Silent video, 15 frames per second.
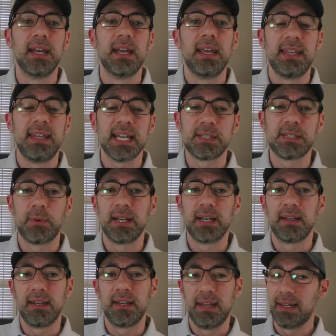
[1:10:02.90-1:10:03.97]
The
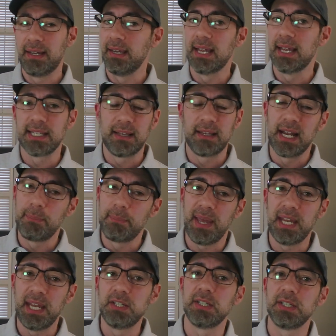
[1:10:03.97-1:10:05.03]
S1 has a lot of
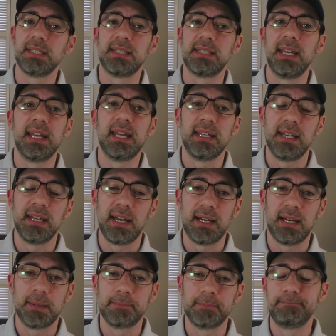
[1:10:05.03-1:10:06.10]
pages. And
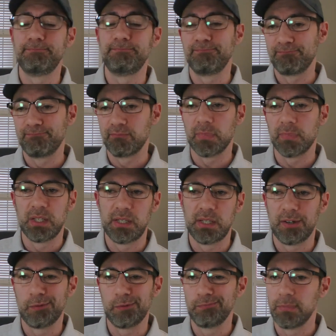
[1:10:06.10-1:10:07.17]

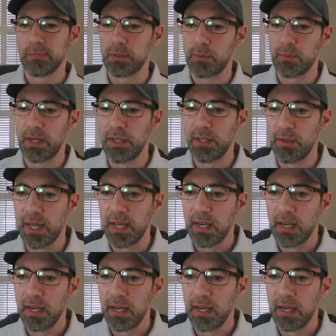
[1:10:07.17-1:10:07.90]
so that's why I do that.